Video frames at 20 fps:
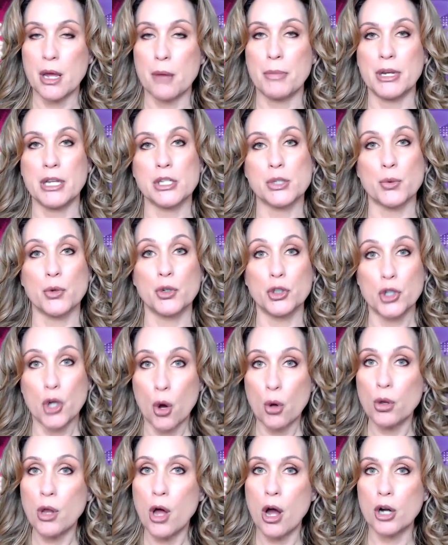companies will
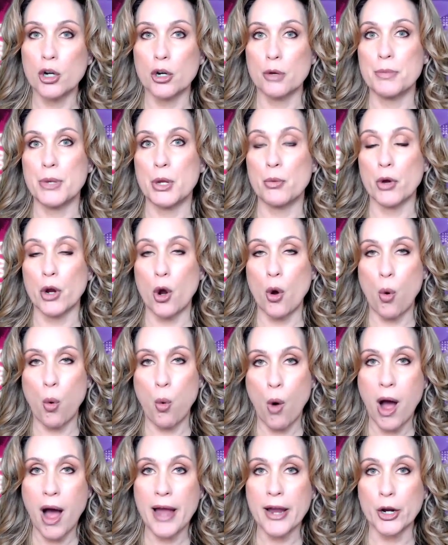no longer be
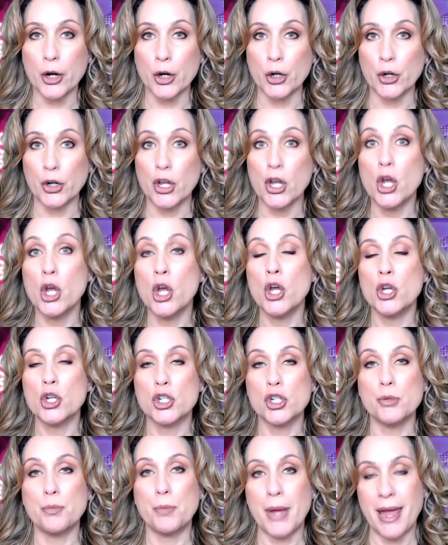required
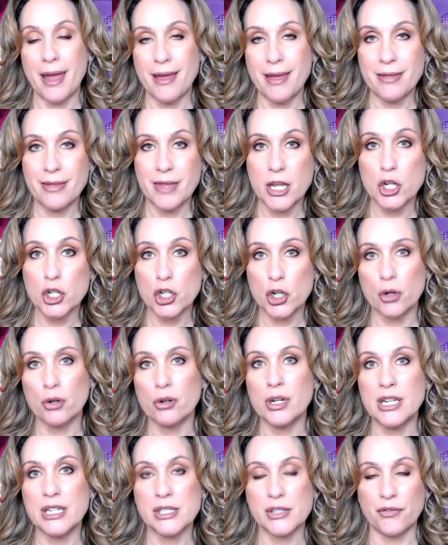to pay the
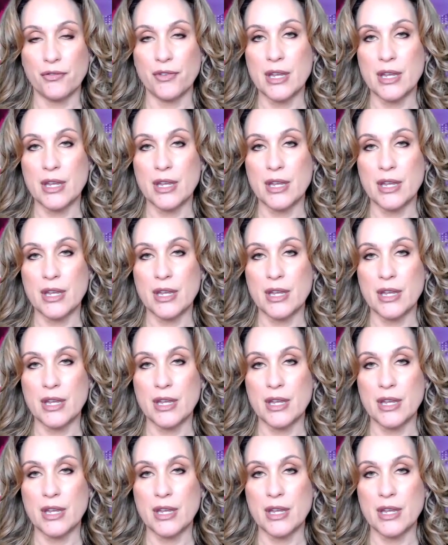attorney's